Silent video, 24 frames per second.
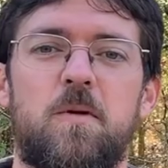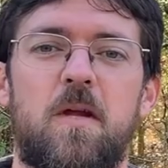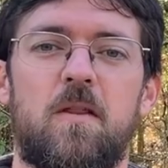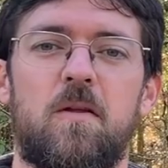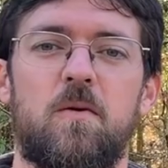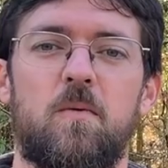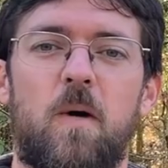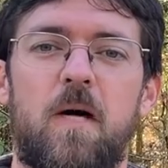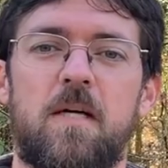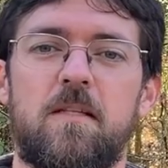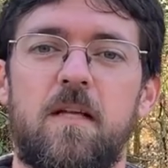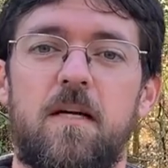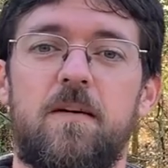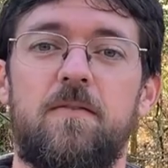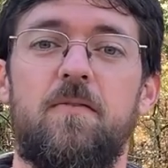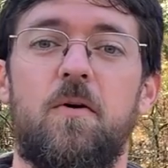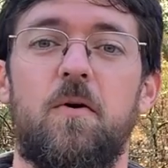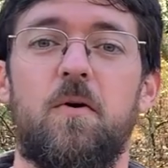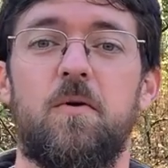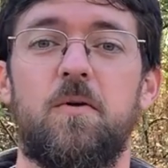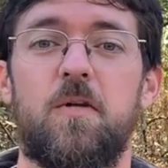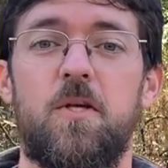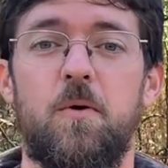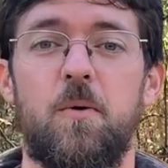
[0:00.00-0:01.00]
another wildlife
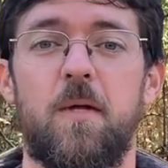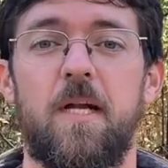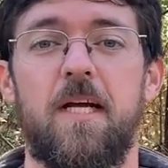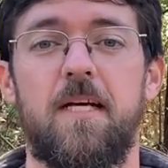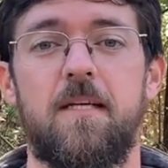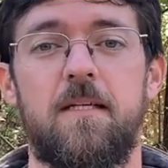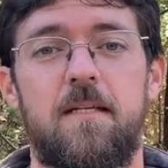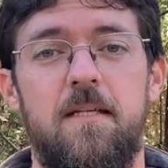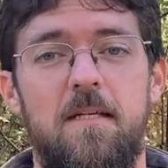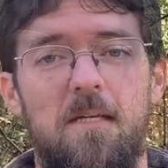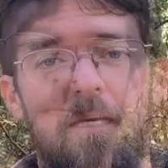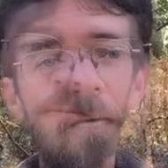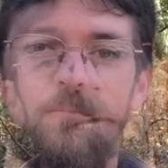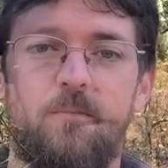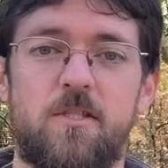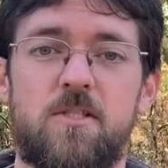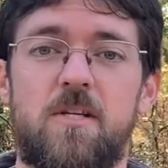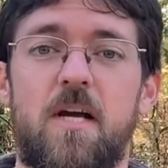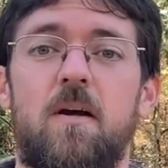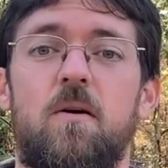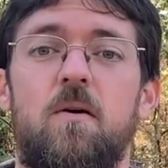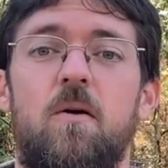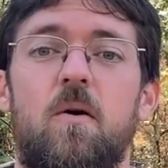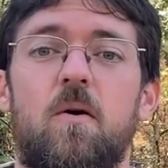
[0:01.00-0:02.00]
photo Q&A.
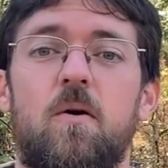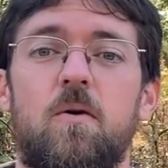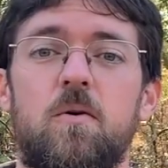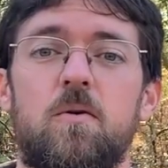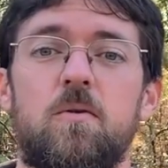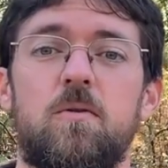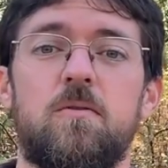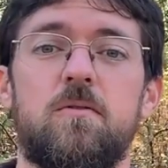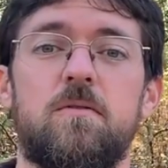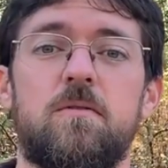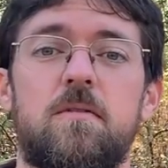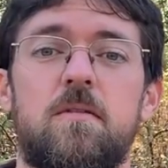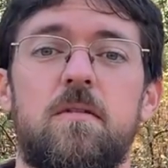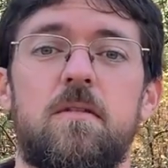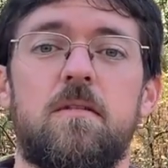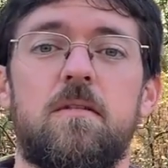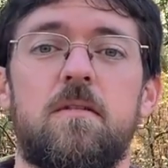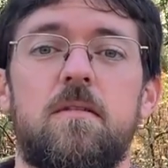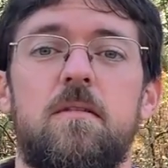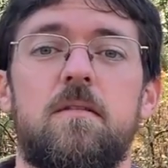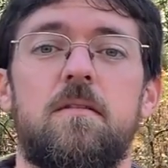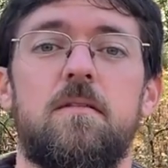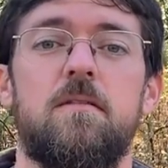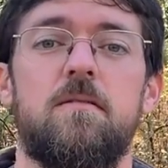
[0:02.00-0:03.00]
Michelle Arnold
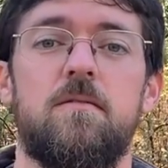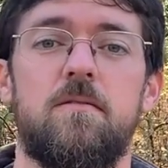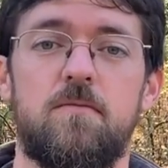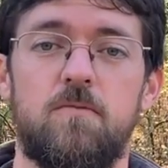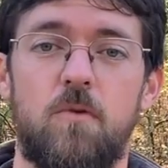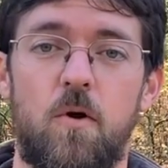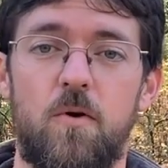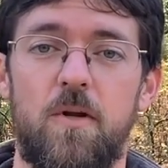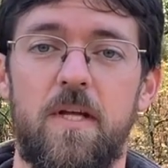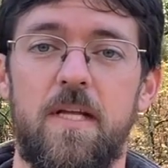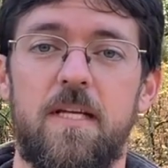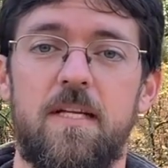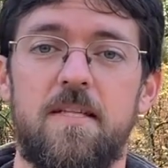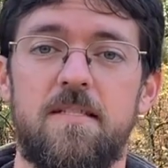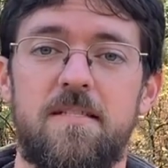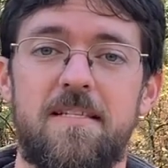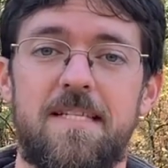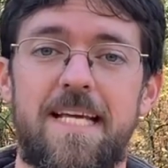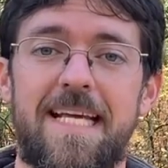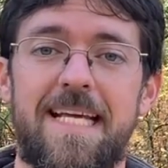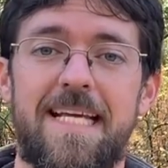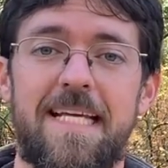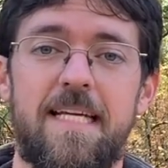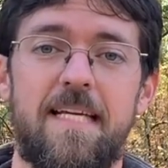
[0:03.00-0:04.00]
wrote in and
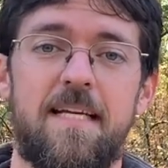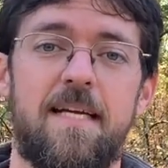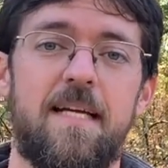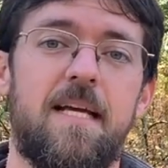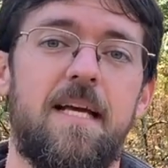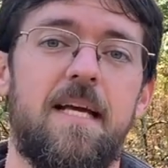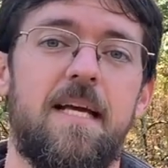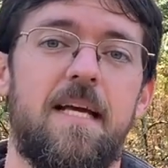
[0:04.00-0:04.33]
said,